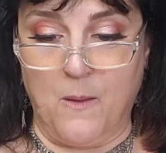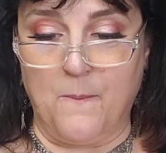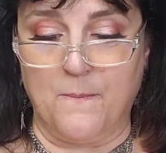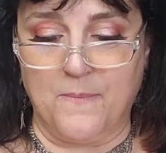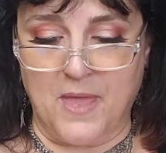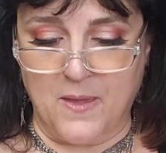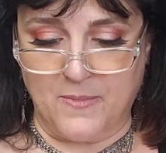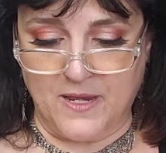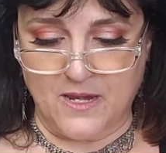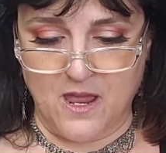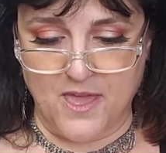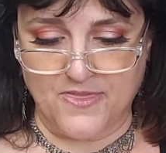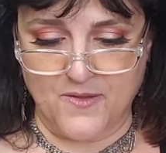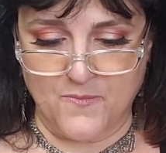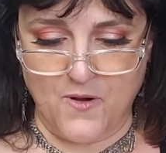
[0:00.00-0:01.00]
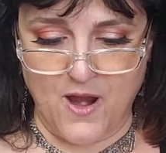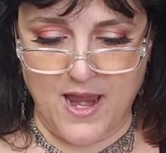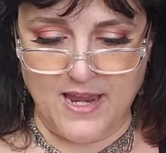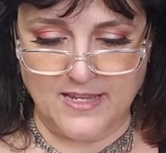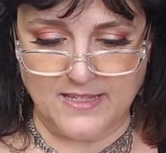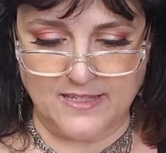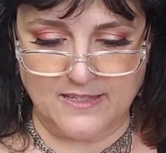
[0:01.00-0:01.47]
Maybe not the
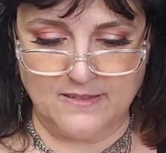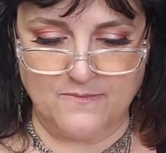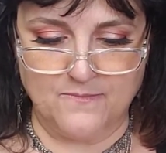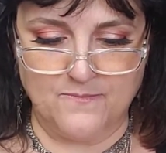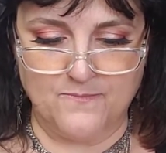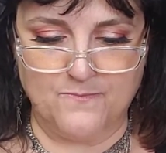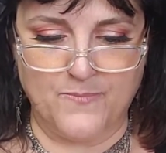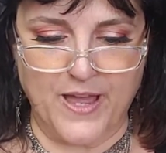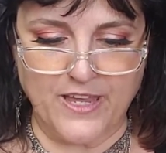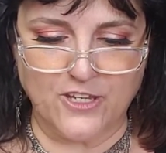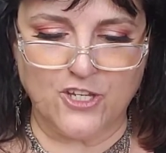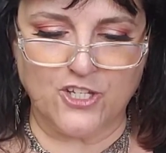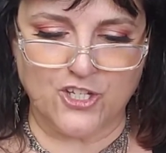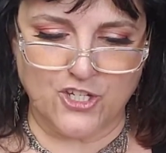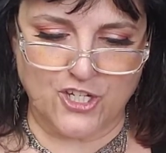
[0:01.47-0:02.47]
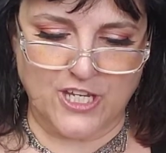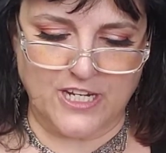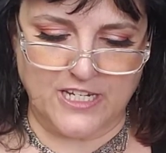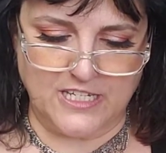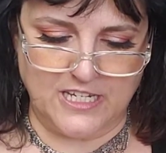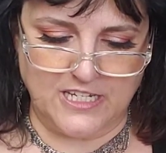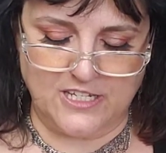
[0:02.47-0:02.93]
price. But you do get
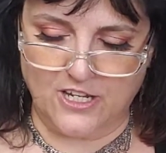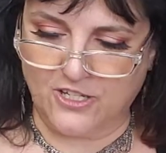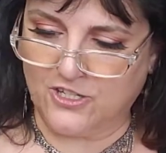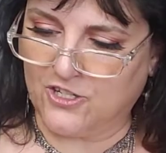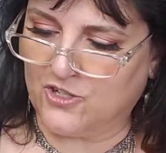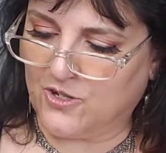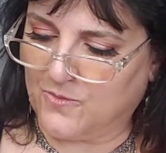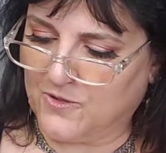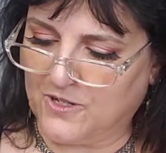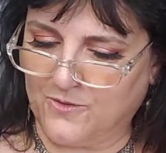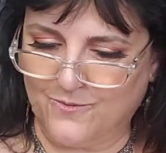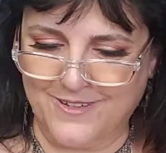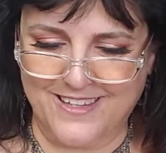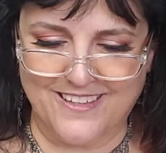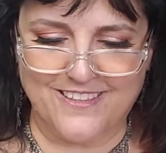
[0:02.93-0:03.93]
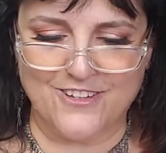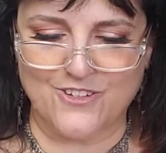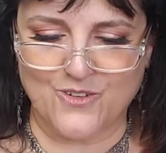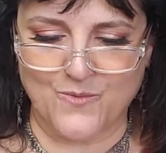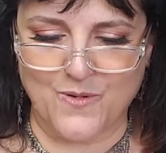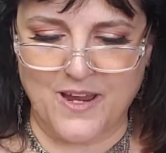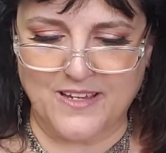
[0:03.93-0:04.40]
a detailed description. Really? There's
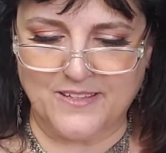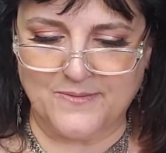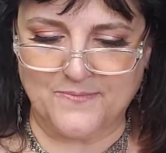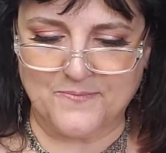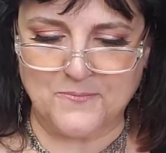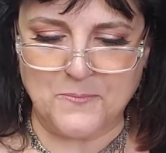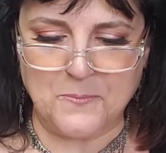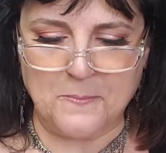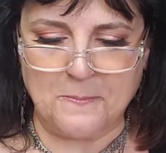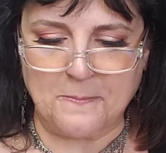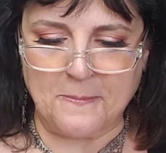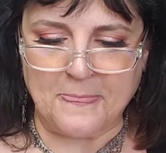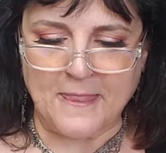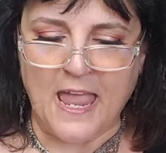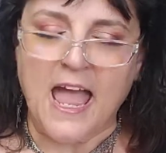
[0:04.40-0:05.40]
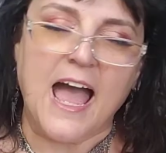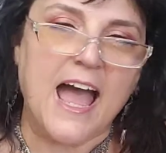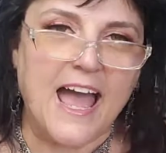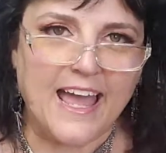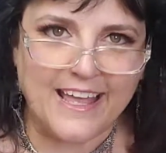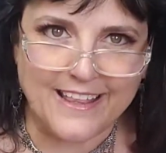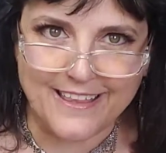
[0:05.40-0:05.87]
no price?
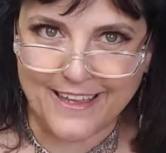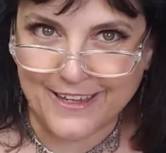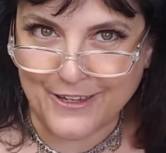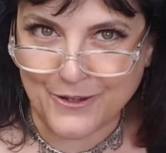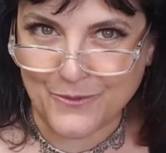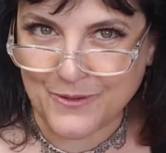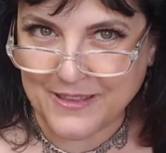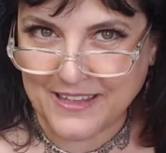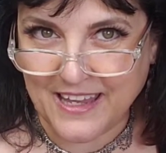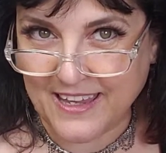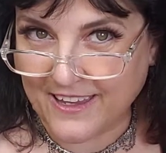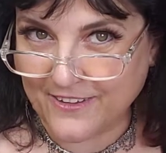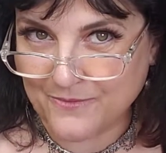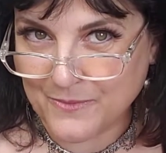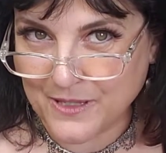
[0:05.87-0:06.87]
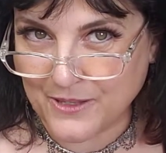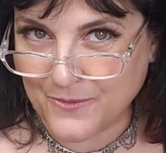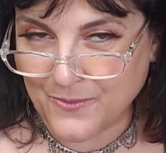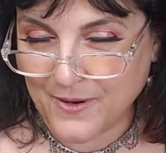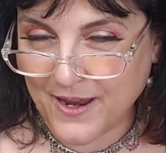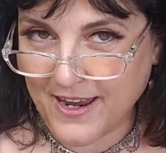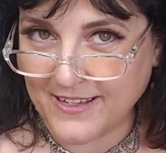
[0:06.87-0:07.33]
I like it when they give me the
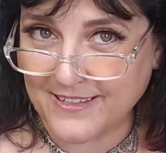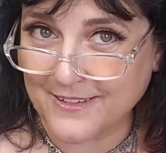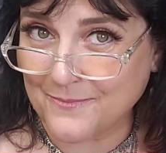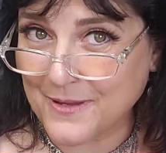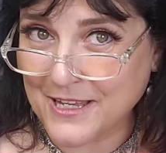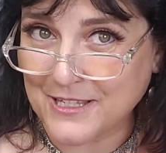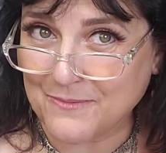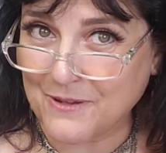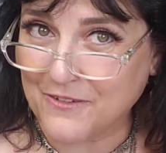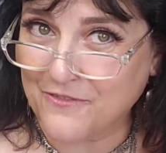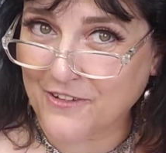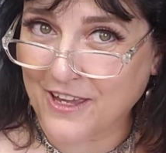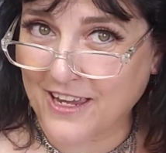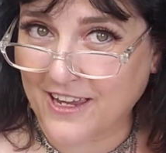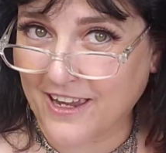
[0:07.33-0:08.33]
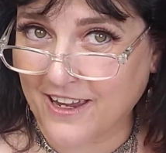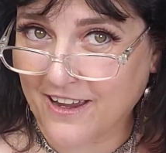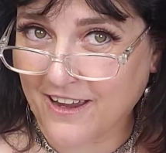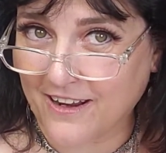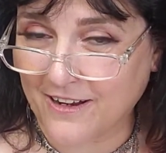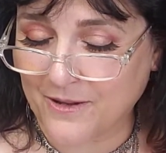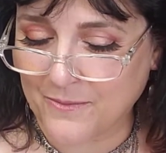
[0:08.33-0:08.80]
price. It makes me feel like I
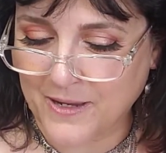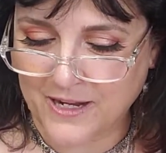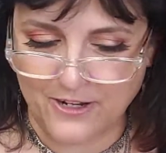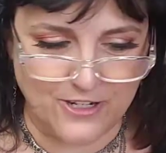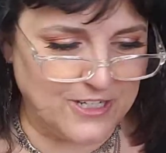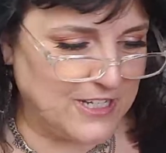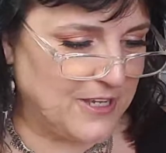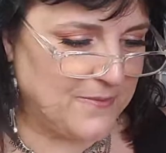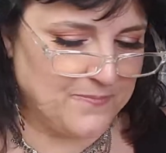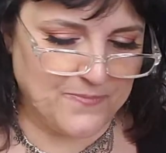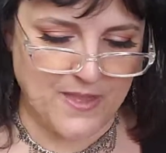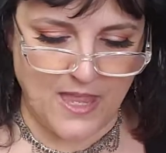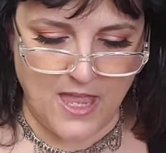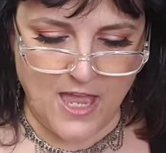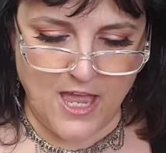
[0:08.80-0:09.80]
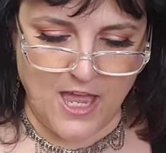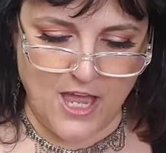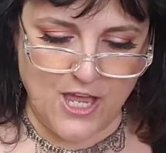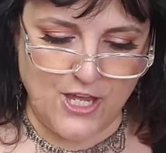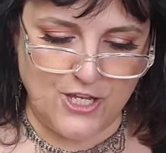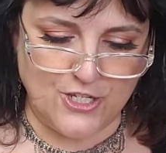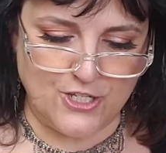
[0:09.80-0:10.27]
got a better deal.
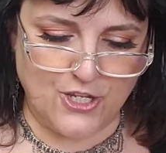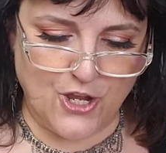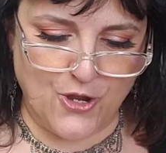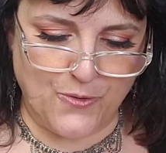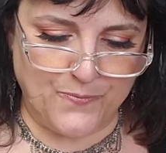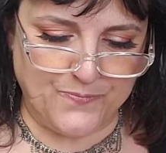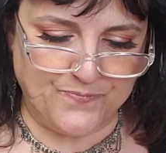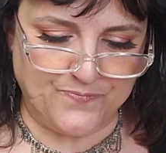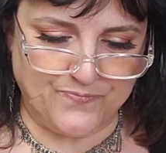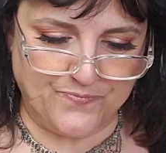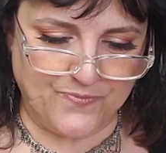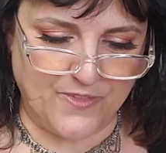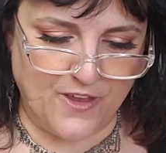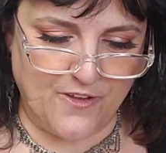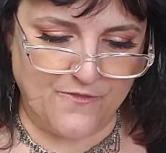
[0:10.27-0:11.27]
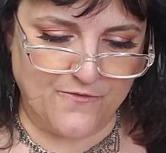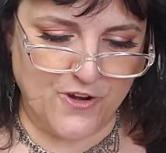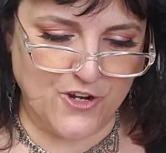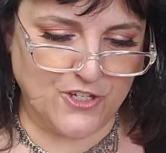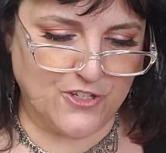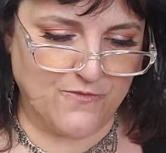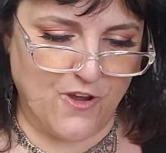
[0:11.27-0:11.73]
So,
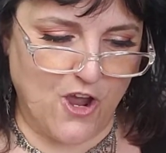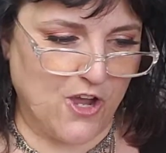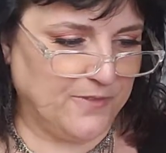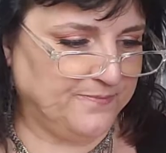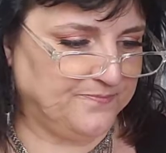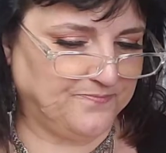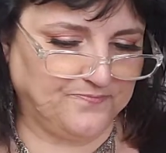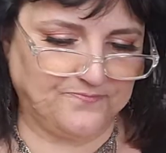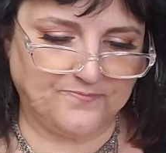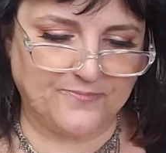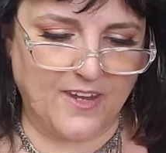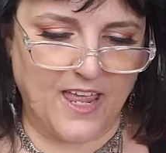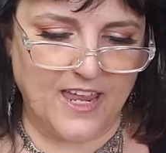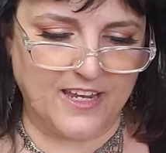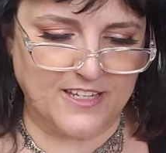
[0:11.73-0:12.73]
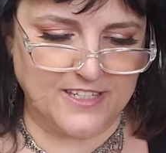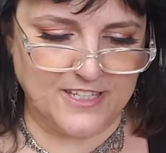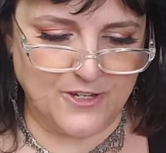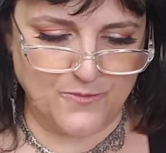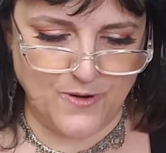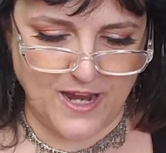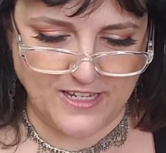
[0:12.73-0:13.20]
first of all, I can
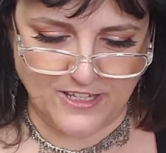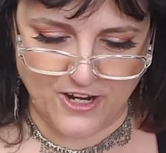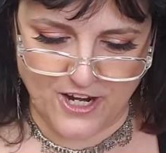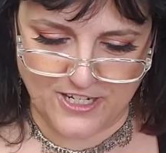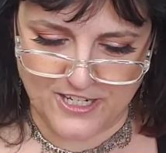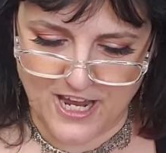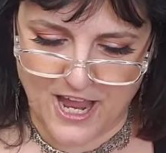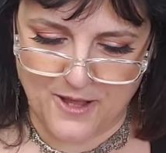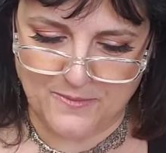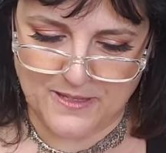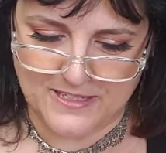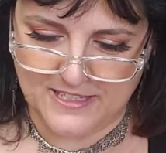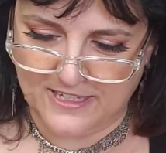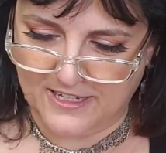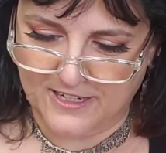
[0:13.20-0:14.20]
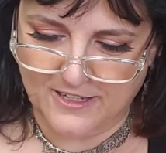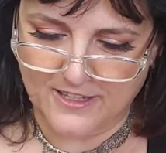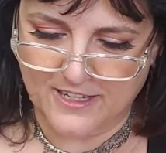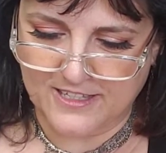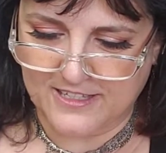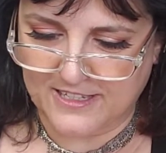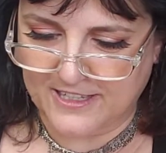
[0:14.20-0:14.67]
see right there on top. Let's see.
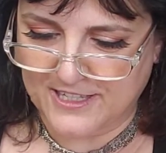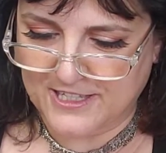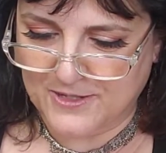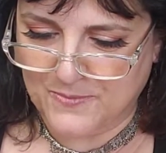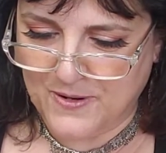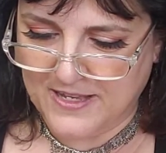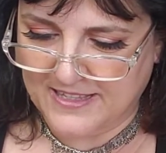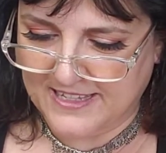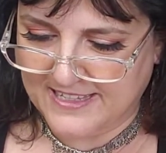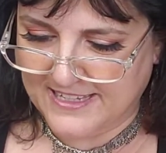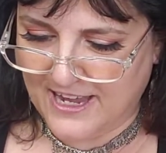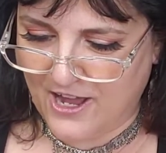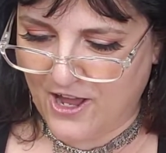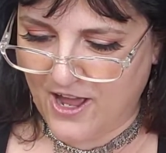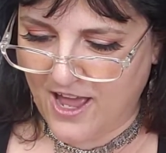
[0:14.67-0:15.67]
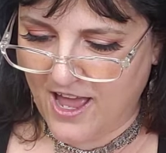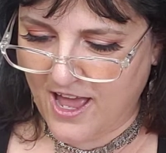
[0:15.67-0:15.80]
Let's spread this out.